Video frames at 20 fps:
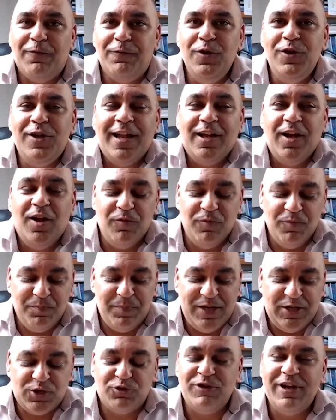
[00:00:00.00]
You cannot
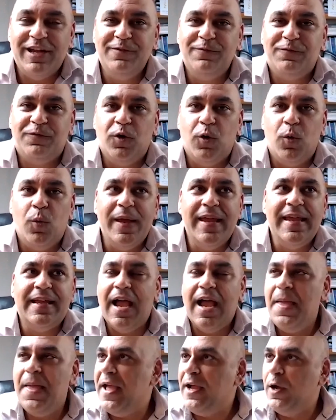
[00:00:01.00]
be trained for a week
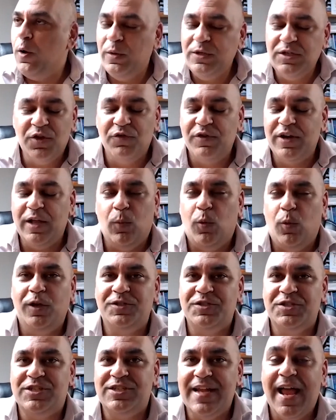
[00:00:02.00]
and then go into the real world
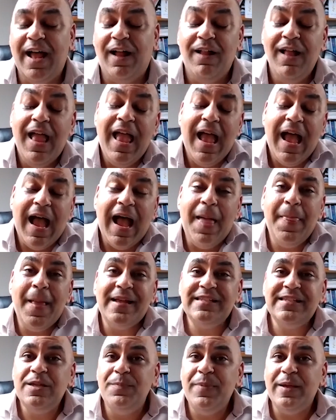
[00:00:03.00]
and sell. And
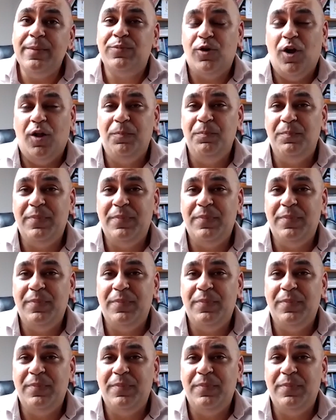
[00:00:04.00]
that's the big problem